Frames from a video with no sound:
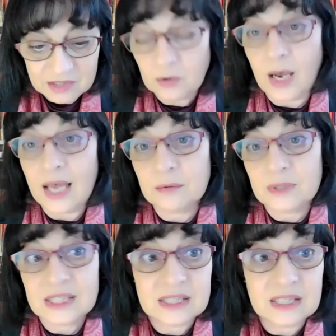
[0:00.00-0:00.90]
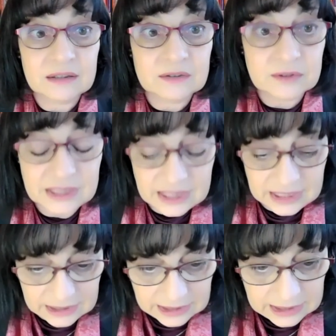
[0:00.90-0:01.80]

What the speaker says: I will start reading,